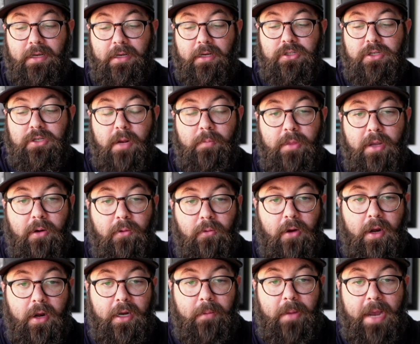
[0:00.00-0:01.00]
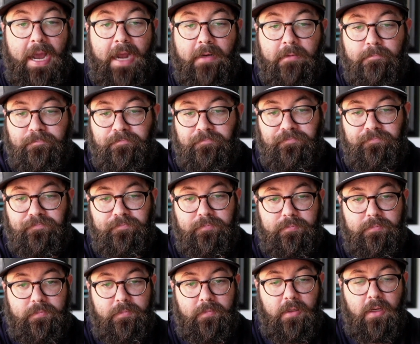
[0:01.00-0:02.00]
Chubb, their running back.
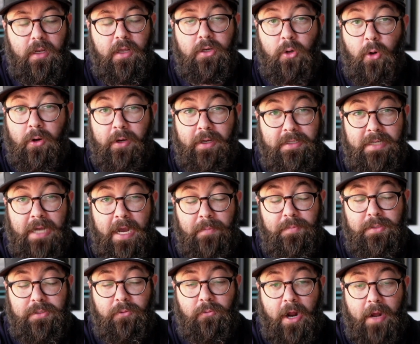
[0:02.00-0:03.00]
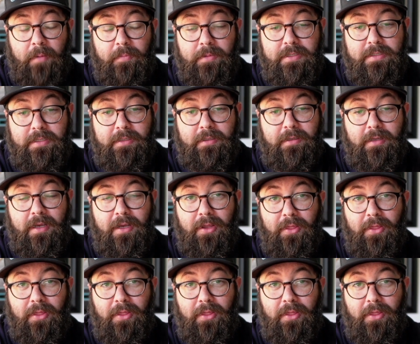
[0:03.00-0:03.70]
Dorian Thompson-Robinson,